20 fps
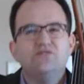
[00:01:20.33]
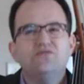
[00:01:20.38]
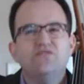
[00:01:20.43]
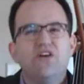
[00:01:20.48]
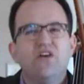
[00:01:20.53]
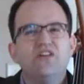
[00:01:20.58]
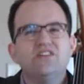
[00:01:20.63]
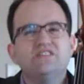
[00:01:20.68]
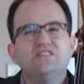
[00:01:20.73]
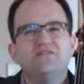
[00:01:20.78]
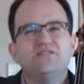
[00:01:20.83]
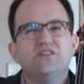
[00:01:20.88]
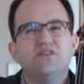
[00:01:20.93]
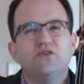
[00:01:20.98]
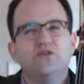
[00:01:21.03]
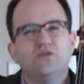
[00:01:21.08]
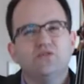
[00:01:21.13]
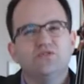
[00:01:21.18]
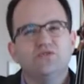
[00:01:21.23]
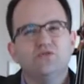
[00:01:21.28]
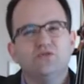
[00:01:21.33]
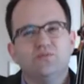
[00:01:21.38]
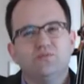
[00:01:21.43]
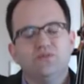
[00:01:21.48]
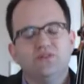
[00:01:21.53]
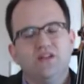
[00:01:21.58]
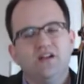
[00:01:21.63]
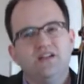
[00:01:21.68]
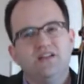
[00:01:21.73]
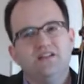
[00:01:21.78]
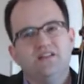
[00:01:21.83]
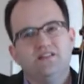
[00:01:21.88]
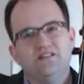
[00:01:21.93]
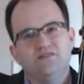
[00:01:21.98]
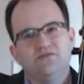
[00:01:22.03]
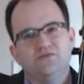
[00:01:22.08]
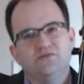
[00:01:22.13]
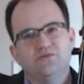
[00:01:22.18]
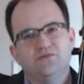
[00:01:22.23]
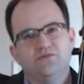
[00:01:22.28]
very difficult to apply any
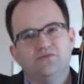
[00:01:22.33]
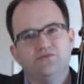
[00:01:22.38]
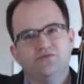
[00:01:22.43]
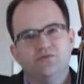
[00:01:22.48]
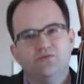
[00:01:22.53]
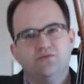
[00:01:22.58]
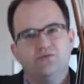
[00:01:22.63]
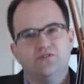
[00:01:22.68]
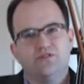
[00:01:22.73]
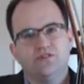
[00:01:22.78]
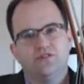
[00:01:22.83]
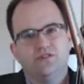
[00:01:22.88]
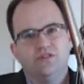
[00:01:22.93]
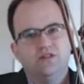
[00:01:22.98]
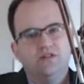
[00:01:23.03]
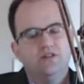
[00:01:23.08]
sort of torque.